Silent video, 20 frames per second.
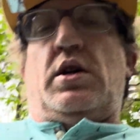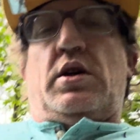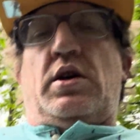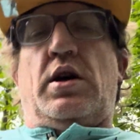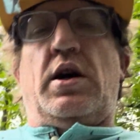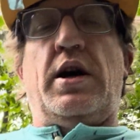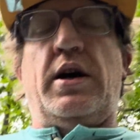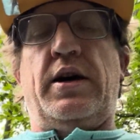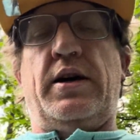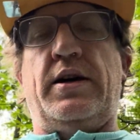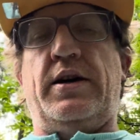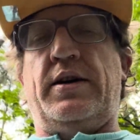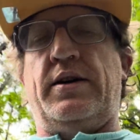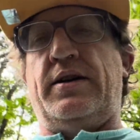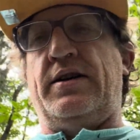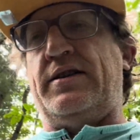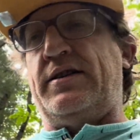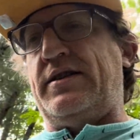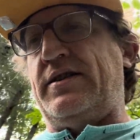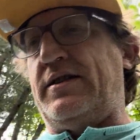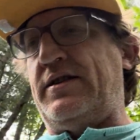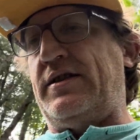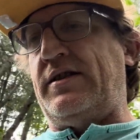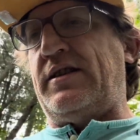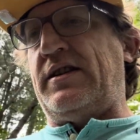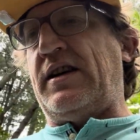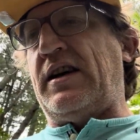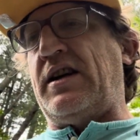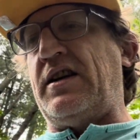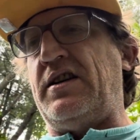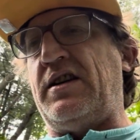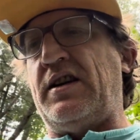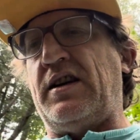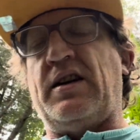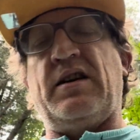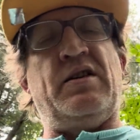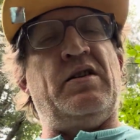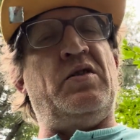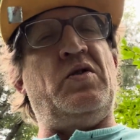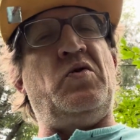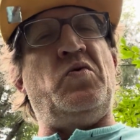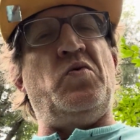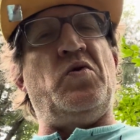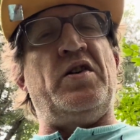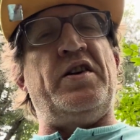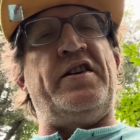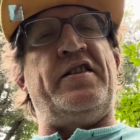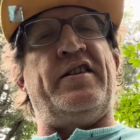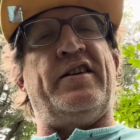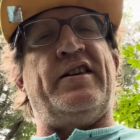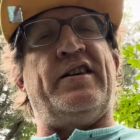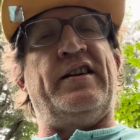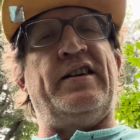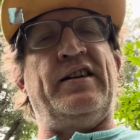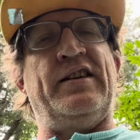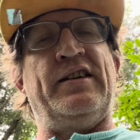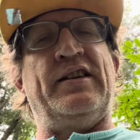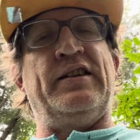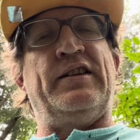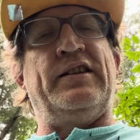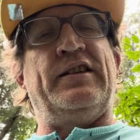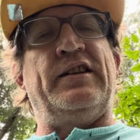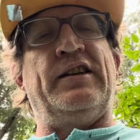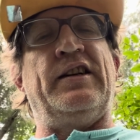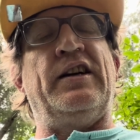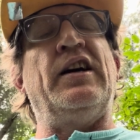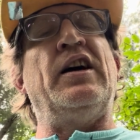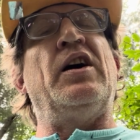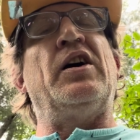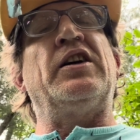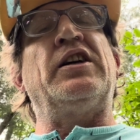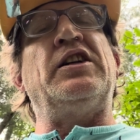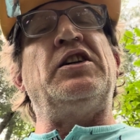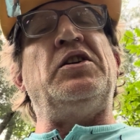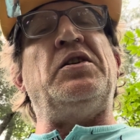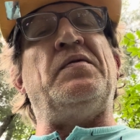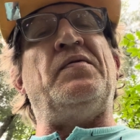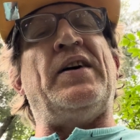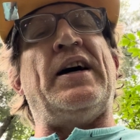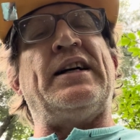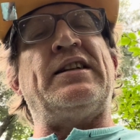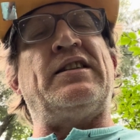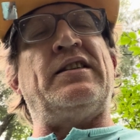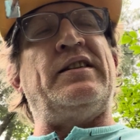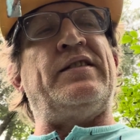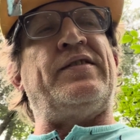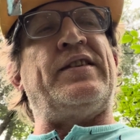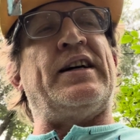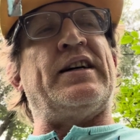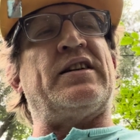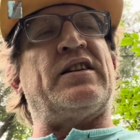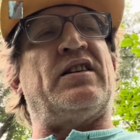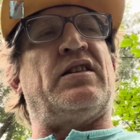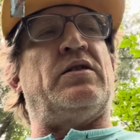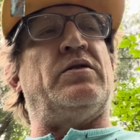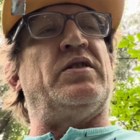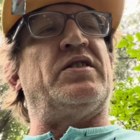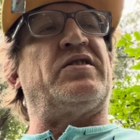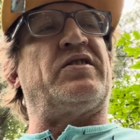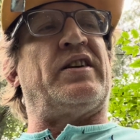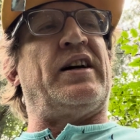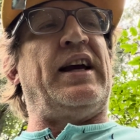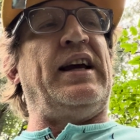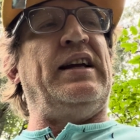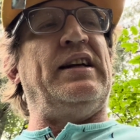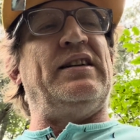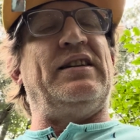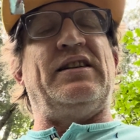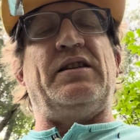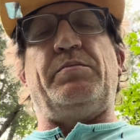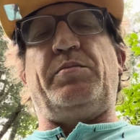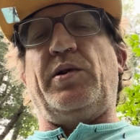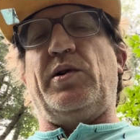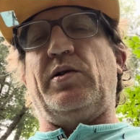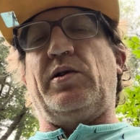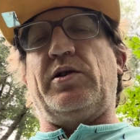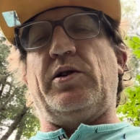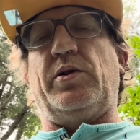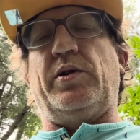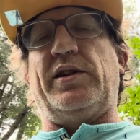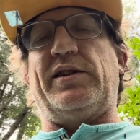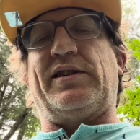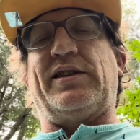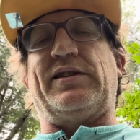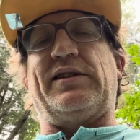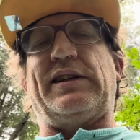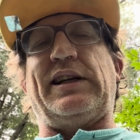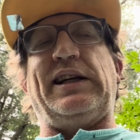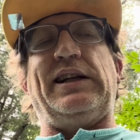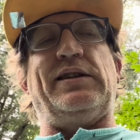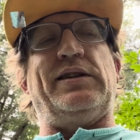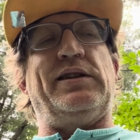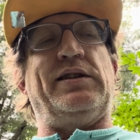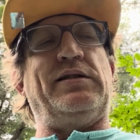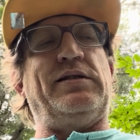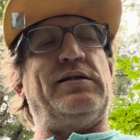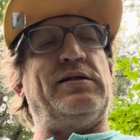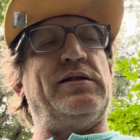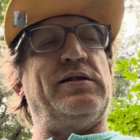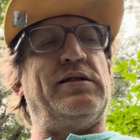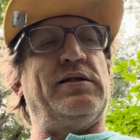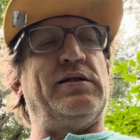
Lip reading: I wonder... Can you imagine if that girl was right and Poku is a Satanist?